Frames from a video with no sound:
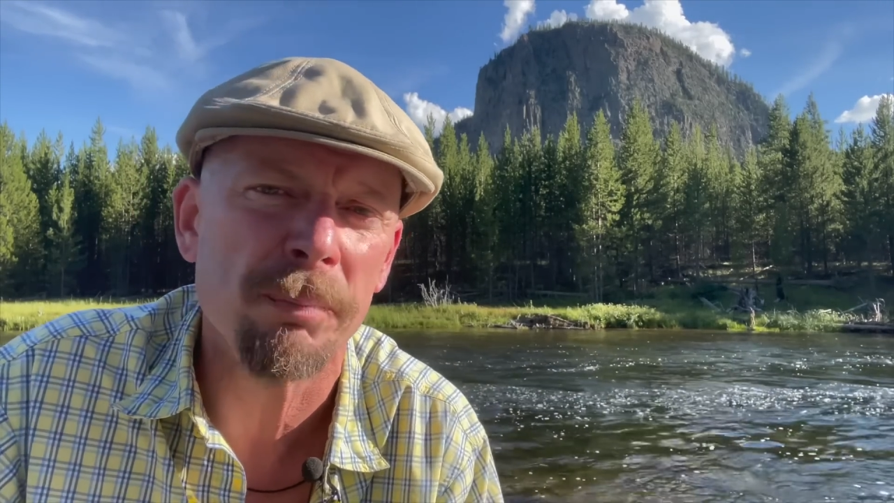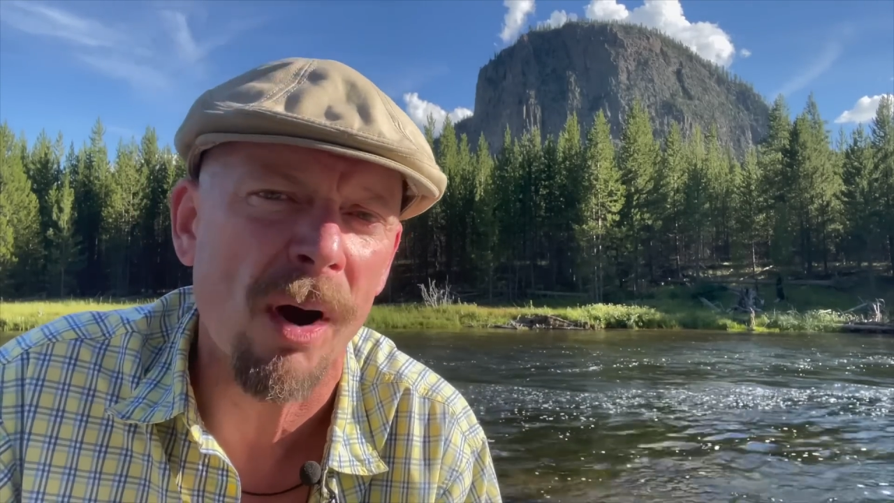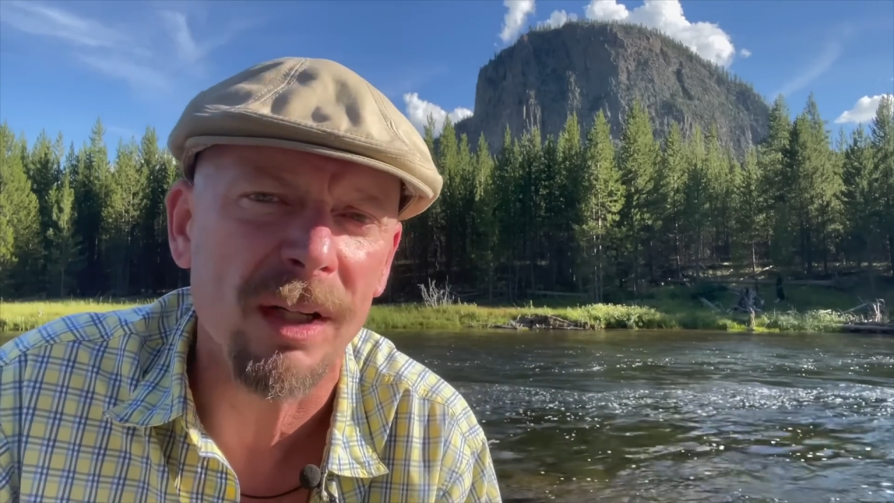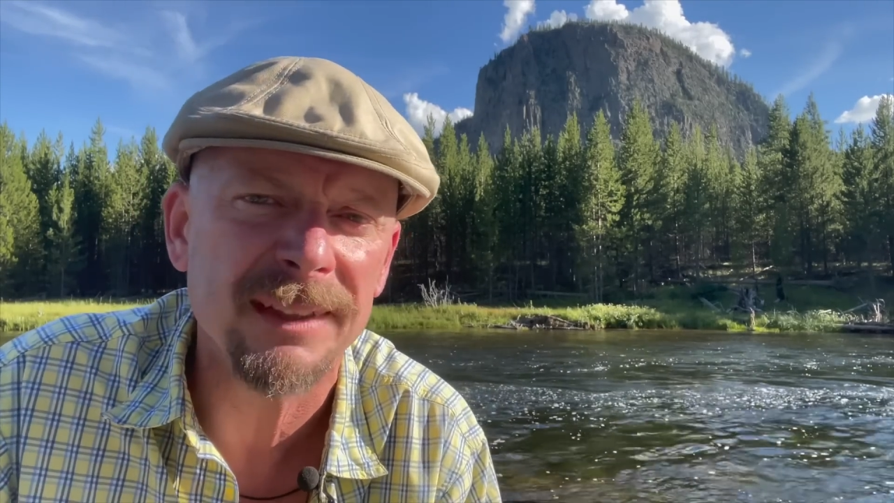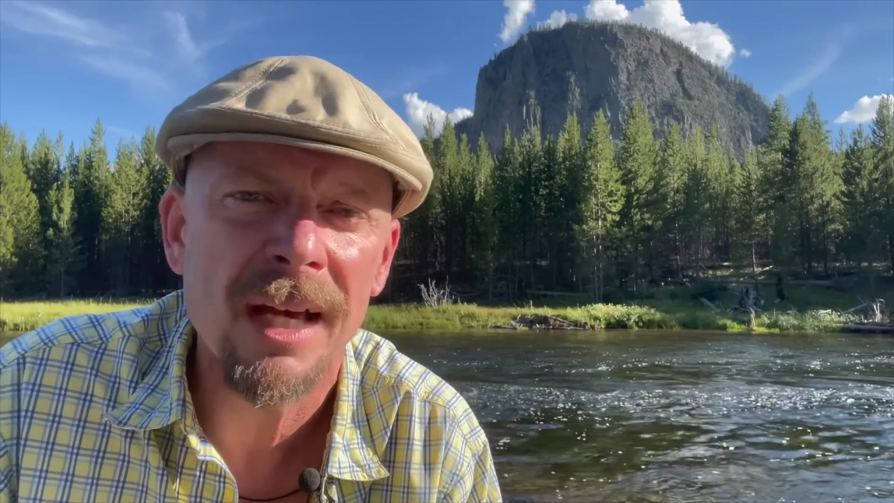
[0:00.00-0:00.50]

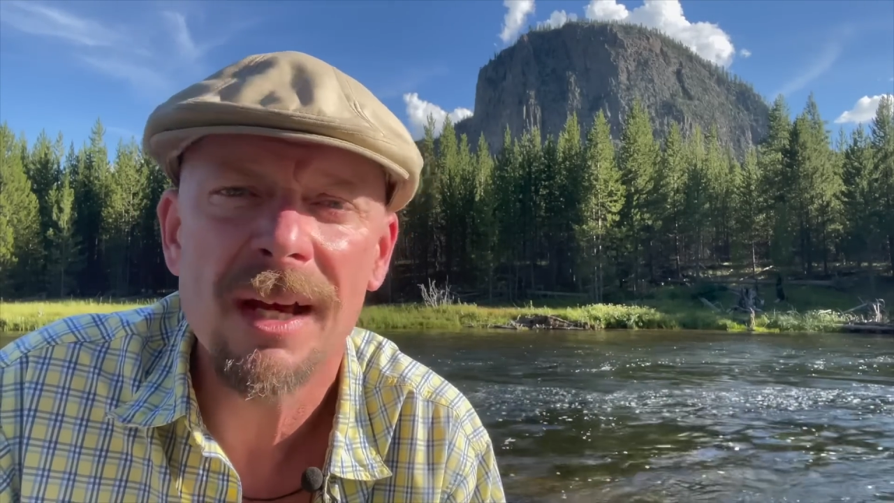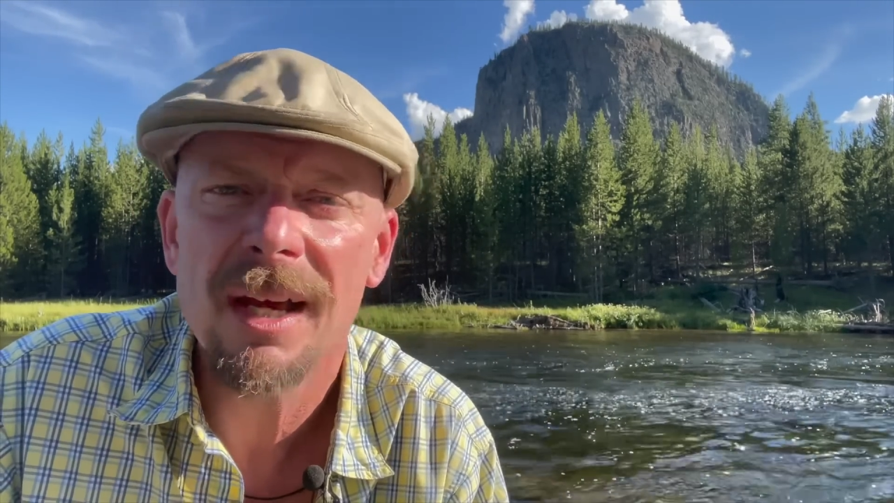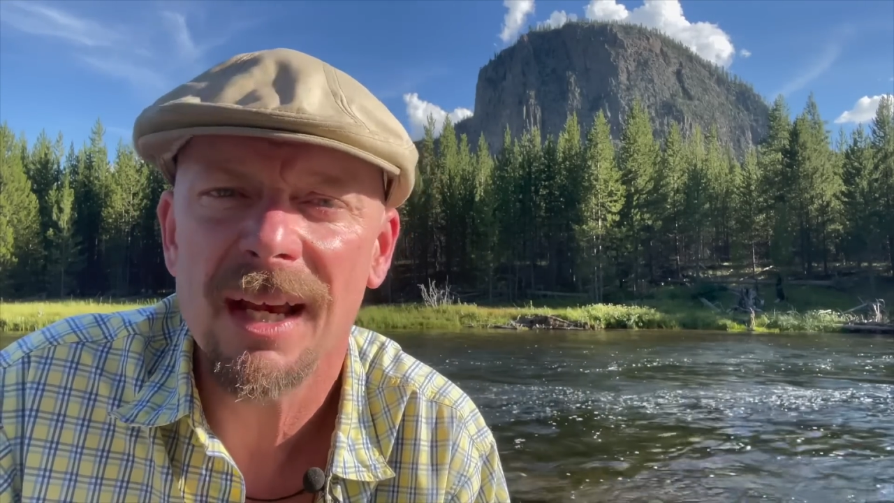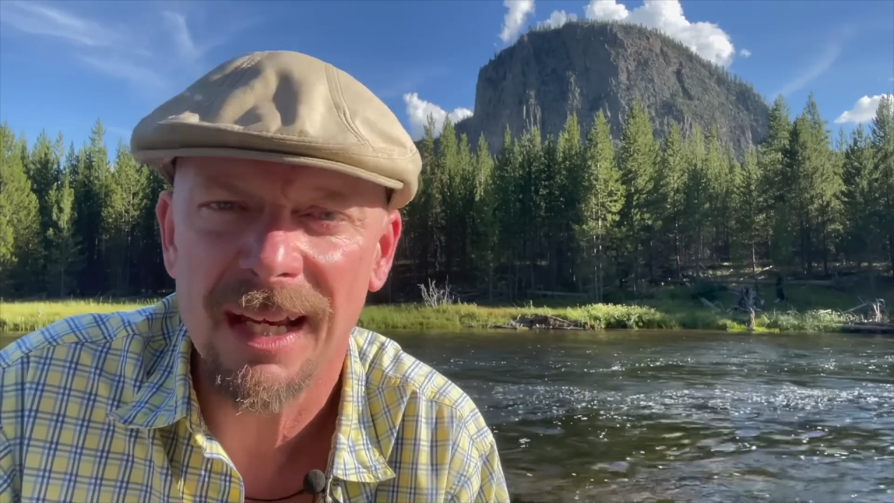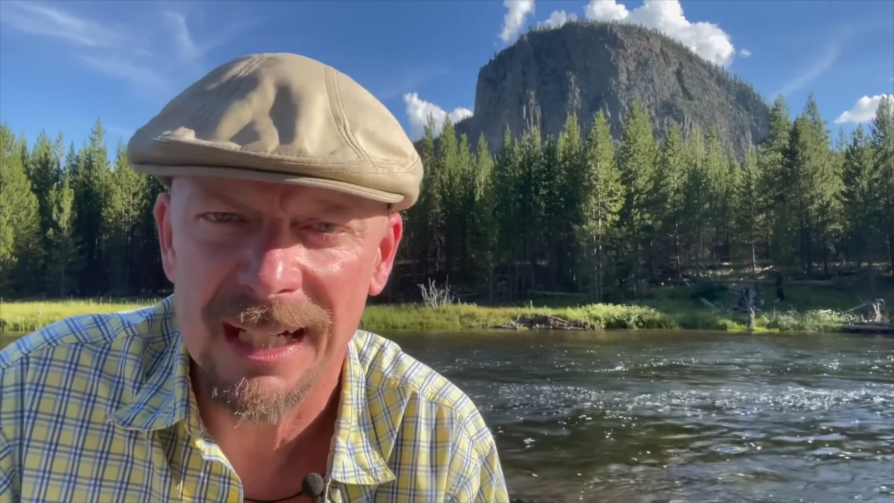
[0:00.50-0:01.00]
parks
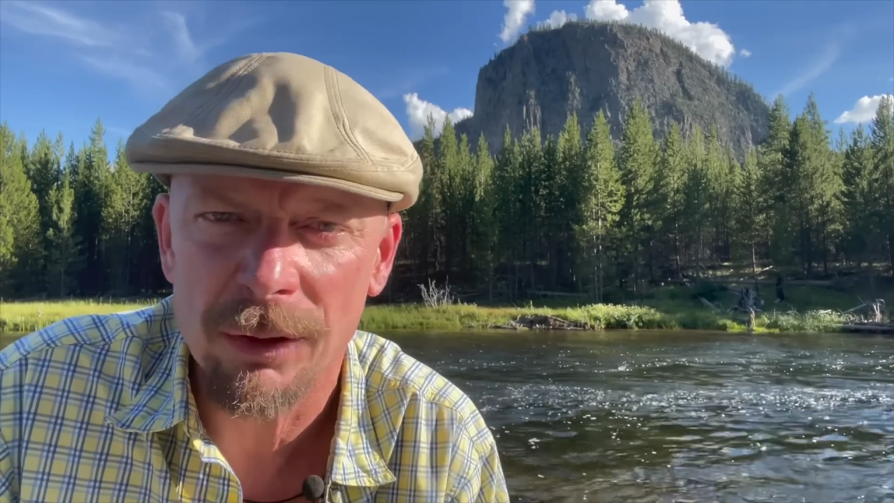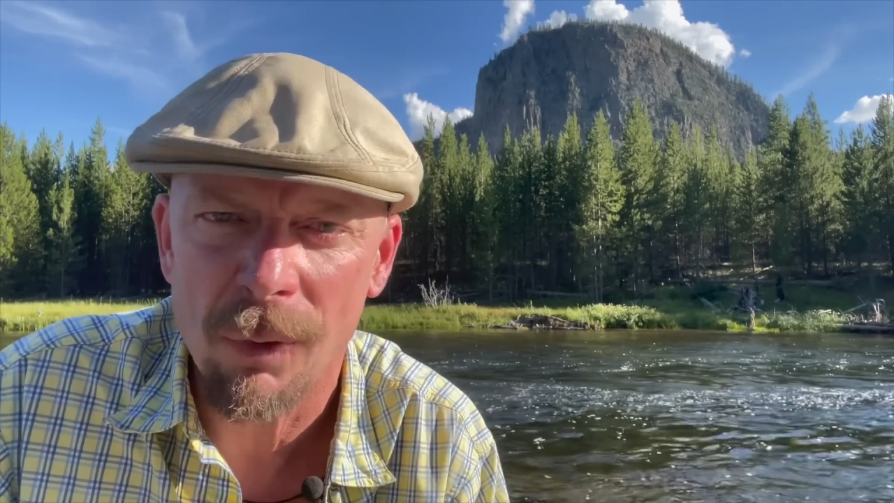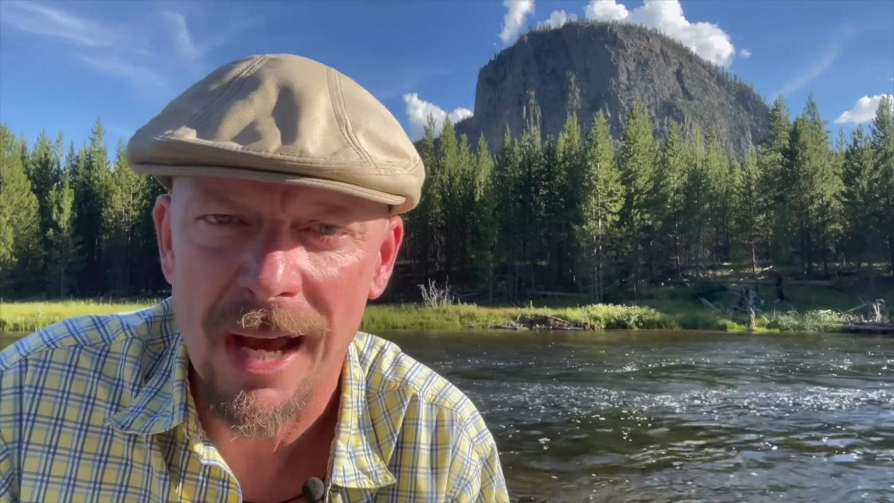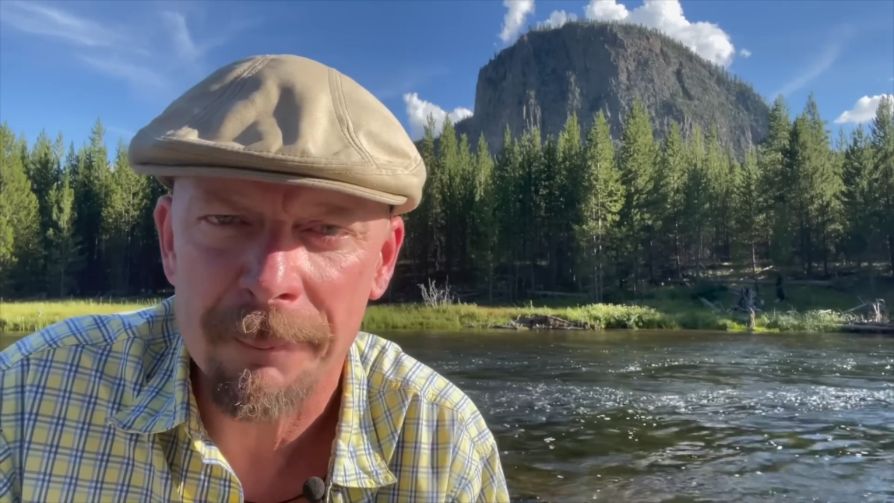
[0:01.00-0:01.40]
anyway.